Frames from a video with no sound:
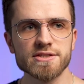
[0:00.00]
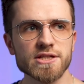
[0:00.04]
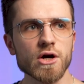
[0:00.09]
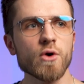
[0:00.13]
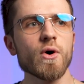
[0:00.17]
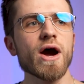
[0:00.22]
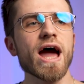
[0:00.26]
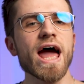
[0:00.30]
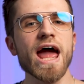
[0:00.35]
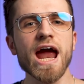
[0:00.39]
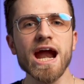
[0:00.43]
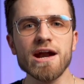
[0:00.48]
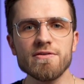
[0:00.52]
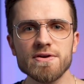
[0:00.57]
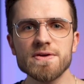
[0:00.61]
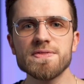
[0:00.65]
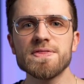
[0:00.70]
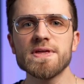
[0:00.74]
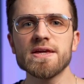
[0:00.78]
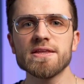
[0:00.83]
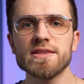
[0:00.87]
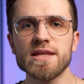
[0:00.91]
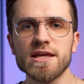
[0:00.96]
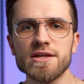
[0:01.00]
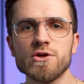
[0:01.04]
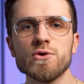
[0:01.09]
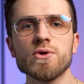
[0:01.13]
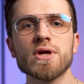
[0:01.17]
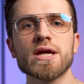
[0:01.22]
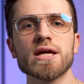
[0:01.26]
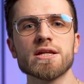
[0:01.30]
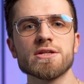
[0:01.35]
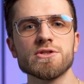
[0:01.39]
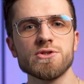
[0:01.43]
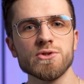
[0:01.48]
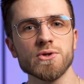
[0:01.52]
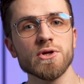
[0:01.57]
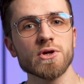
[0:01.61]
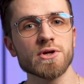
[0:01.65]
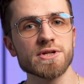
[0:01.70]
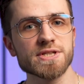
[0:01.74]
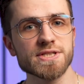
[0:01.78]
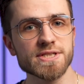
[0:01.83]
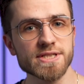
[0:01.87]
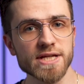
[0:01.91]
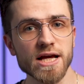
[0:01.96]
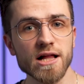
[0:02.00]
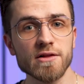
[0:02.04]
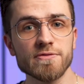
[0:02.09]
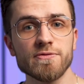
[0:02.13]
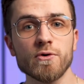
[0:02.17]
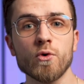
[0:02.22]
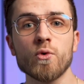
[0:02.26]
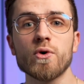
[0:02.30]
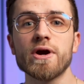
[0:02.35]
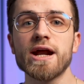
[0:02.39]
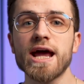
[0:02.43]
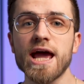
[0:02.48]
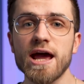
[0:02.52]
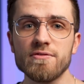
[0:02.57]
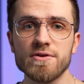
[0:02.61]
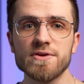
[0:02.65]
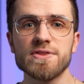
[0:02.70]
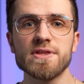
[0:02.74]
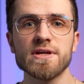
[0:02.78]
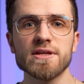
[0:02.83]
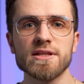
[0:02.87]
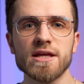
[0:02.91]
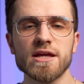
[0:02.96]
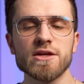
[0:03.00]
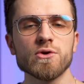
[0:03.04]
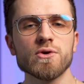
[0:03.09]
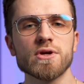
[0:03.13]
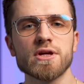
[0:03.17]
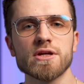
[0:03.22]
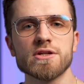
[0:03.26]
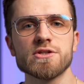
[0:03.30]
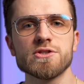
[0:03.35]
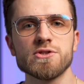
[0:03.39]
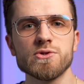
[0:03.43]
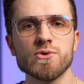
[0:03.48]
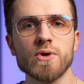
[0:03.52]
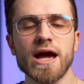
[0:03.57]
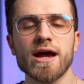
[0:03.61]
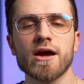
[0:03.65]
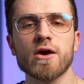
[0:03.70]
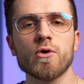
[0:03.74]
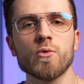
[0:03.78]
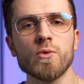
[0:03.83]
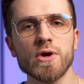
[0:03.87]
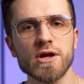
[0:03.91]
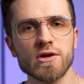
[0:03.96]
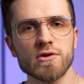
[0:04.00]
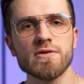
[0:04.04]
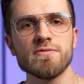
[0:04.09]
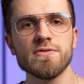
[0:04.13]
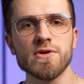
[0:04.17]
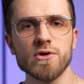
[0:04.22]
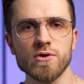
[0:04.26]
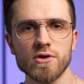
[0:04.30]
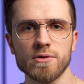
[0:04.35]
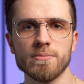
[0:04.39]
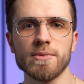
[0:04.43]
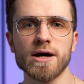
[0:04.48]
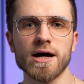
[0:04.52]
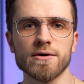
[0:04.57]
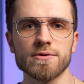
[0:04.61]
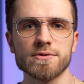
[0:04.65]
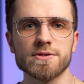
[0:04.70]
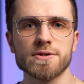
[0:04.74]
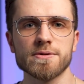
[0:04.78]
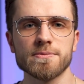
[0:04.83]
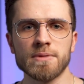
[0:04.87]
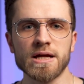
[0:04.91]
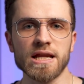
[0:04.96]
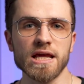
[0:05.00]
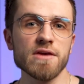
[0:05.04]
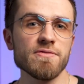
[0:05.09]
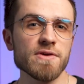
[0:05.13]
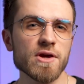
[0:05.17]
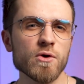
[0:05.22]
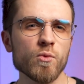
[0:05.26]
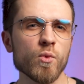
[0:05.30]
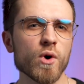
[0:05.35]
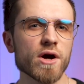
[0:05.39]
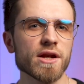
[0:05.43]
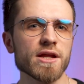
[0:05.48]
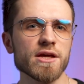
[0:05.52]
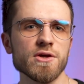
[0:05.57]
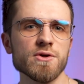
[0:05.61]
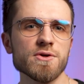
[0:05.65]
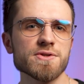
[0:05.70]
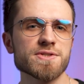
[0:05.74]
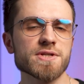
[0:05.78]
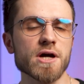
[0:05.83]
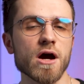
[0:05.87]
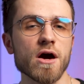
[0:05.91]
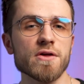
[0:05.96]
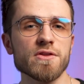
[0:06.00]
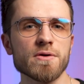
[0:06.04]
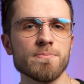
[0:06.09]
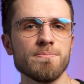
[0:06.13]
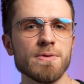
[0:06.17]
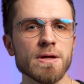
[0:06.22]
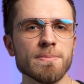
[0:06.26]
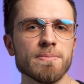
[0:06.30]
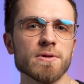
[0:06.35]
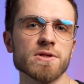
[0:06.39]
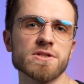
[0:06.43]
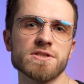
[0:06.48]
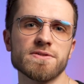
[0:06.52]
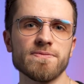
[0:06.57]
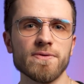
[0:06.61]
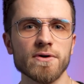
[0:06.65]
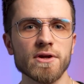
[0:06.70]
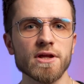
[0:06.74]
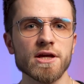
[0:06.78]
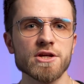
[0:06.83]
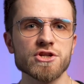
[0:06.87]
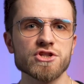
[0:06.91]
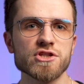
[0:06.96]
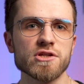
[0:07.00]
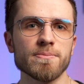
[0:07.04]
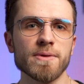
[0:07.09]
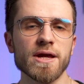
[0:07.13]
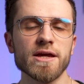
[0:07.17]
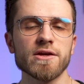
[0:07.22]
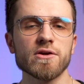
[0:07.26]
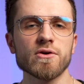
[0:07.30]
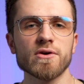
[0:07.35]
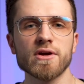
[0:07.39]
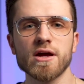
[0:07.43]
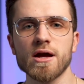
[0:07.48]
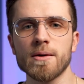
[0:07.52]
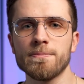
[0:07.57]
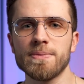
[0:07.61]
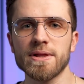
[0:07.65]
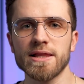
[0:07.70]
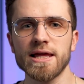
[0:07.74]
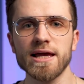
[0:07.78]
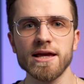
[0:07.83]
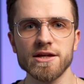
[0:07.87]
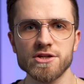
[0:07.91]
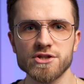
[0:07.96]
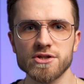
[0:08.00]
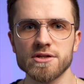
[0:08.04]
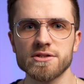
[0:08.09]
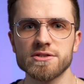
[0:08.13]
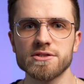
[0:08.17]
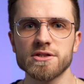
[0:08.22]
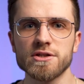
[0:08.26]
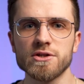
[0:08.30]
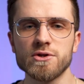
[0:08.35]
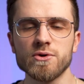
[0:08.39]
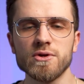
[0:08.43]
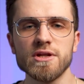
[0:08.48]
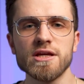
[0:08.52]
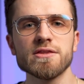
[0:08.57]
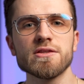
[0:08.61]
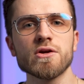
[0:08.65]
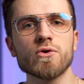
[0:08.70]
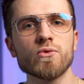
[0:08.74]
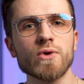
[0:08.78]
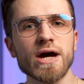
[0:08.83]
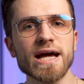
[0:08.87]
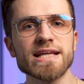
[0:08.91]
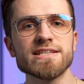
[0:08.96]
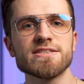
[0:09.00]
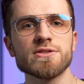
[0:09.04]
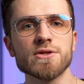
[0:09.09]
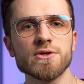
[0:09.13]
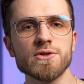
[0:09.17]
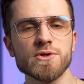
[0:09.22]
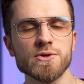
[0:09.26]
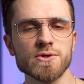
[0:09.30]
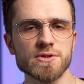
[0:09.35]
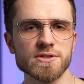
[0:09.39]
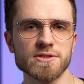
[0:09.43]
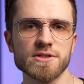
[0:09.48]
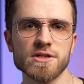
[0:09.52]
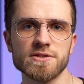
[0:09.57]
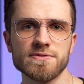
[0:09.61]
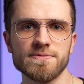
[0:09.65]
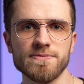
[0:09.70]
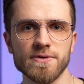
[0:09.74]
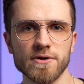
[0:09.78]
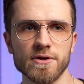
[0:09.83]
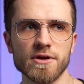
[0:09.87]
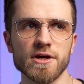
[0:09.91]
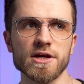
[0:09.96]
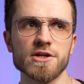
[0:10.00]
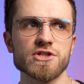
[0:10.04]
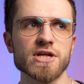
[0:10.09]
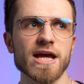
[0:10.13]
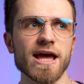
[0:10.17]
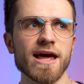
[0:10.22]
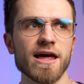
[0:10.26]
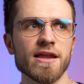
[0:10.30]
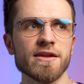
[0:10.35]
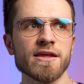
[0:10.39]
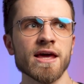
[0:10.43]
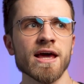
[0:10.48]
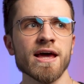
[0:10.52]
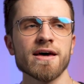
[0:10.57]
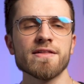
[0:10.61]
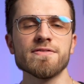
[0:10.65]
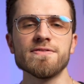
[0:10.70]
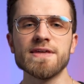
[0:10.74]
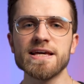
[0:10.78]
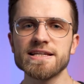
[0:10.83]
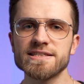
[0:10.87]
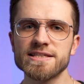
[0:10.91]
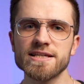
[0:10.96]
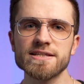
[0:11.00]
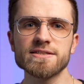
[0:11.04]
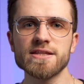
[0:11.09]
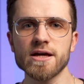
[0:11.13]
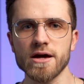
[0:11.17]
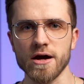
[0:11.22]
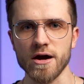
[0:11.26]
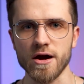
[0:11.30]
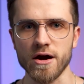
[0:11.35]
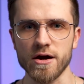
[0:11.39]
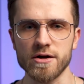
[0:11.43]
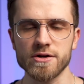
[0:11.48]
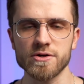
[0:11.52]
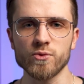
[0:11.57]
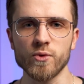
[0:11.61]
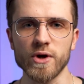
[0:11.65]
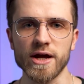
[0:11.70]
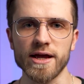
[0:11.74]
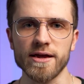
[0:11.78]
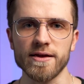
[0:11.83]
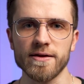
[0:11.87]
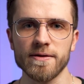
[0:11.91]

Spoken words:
So everything that you can do yourself or everything that you can do a quick review about. But if you want to use other people's footage to make your compilations, you need the rights to use this footage. And this is the hard way.